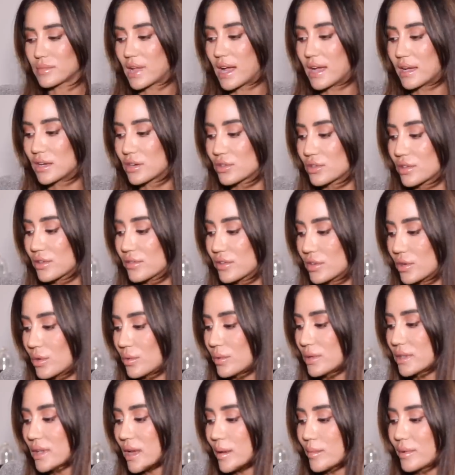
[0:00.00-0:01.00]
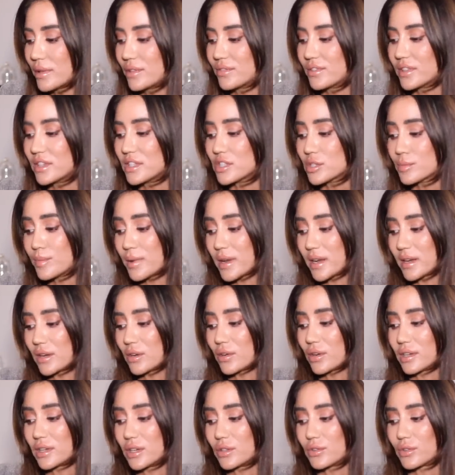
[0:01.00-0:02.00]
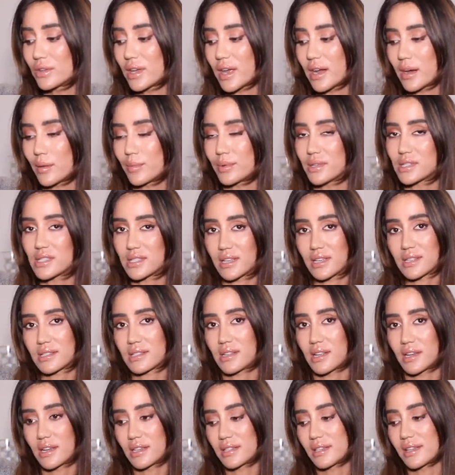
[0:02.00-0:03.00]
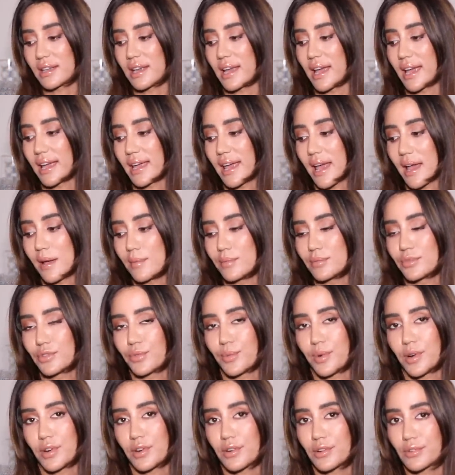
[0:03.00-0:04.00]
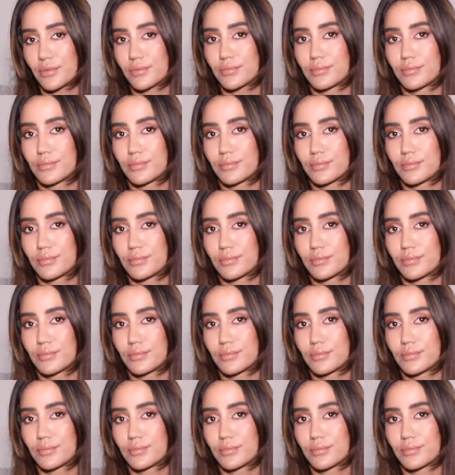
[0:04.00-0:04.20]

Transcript: I don't even know what time I'll finish, but I know I need to get up at 6:30 a.m. tomorrow.